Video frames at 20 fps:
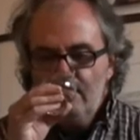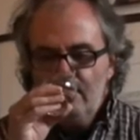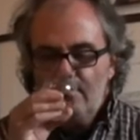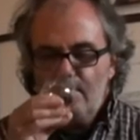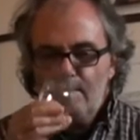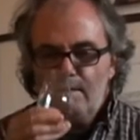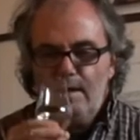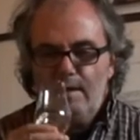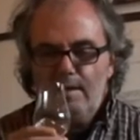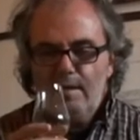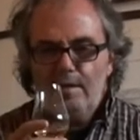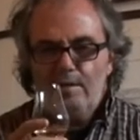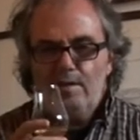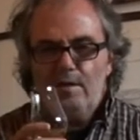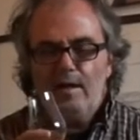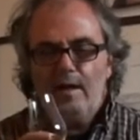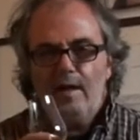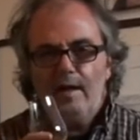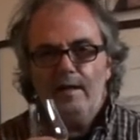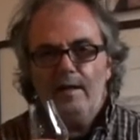slightly
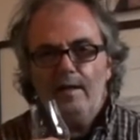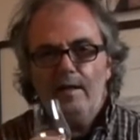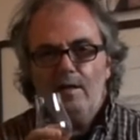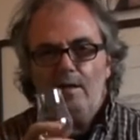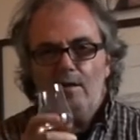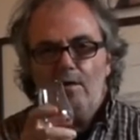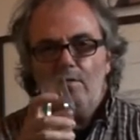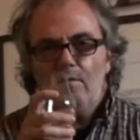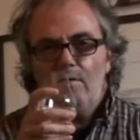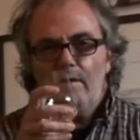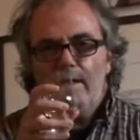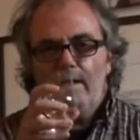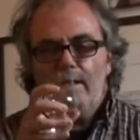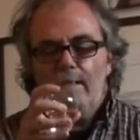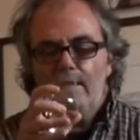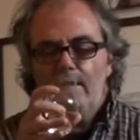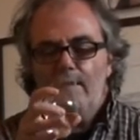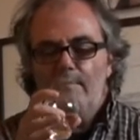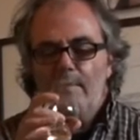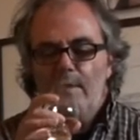dry, cloying
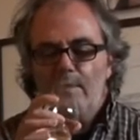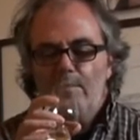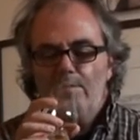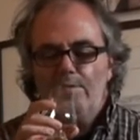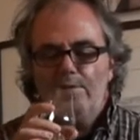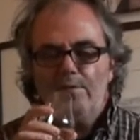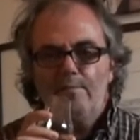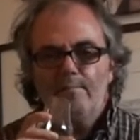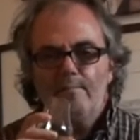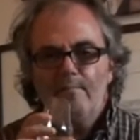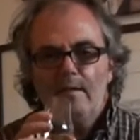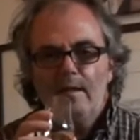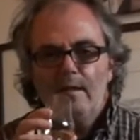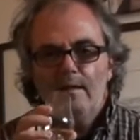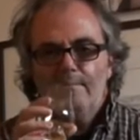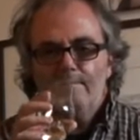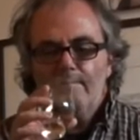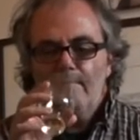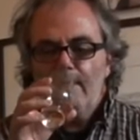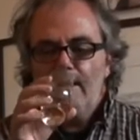in the mouth,
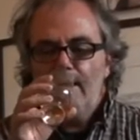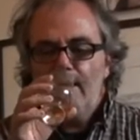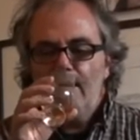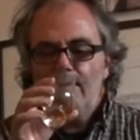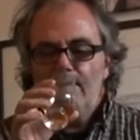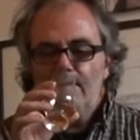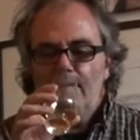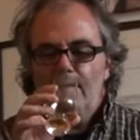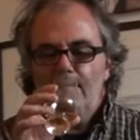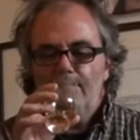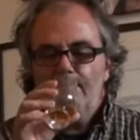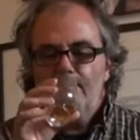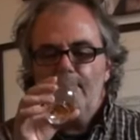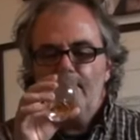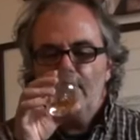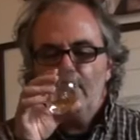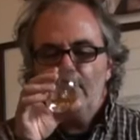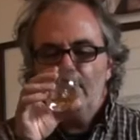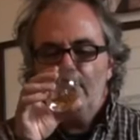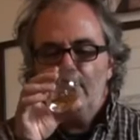and a
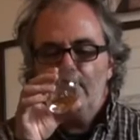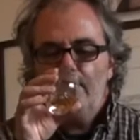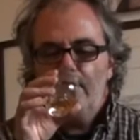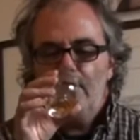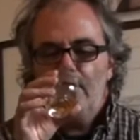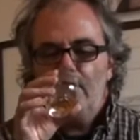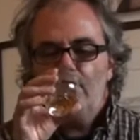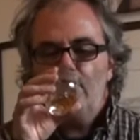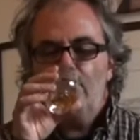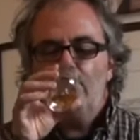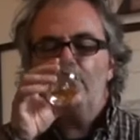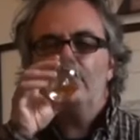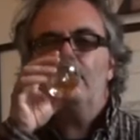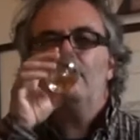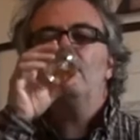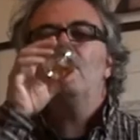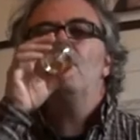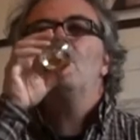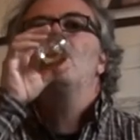bit of coconut.